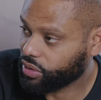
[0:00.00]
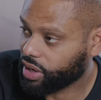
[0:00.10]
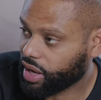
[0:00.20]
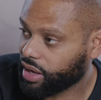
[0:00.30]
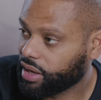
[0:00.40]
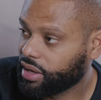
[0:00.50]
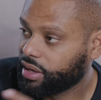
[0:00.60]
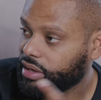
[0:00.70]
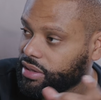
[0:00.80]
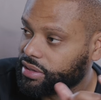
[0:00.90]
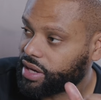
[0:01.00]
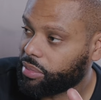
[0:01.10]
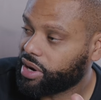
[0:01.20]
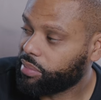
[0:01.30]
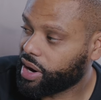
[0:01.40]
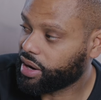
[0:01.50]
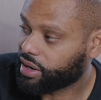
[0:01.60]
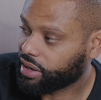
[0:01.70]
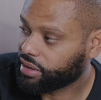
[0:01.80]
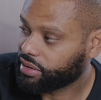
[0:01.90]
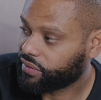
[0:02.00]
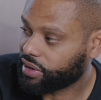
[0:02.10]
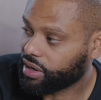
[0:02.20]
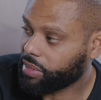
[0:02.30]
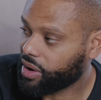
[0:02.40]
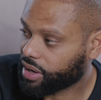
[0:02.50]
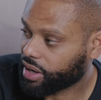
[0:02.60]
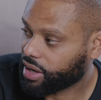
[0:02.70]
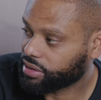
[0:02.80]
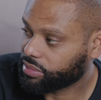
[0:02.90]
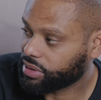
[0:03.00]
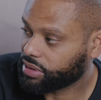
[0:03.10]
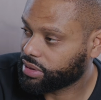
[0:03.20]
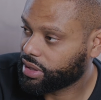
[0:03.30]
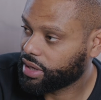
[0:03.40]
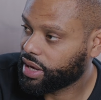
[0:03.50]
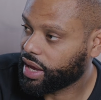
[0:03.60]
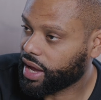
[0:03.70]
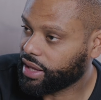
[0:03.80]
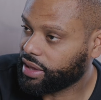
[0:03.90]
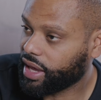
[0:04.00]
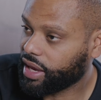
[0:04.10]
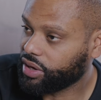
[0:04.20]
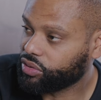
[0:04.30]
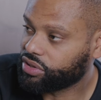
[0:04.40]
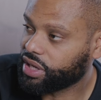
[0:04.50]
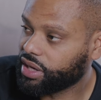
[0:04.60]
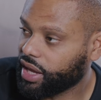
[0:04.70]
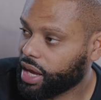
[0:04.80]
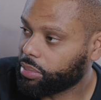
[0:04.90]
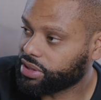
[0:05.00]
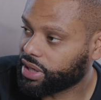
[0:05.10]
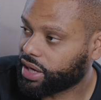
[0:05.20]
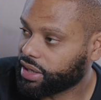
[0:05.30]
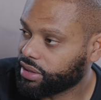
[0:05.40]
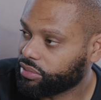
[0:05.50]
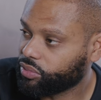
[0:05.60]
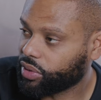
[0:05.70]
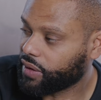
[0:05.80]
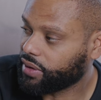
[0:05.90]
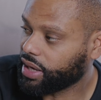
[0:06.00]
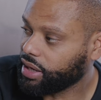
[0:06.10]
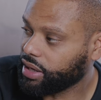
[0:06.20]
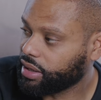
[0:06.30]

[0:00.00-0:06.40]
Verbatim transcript: the yeah, U K. Yeah. Some in America for the American customers. And then you send Amazon whenever they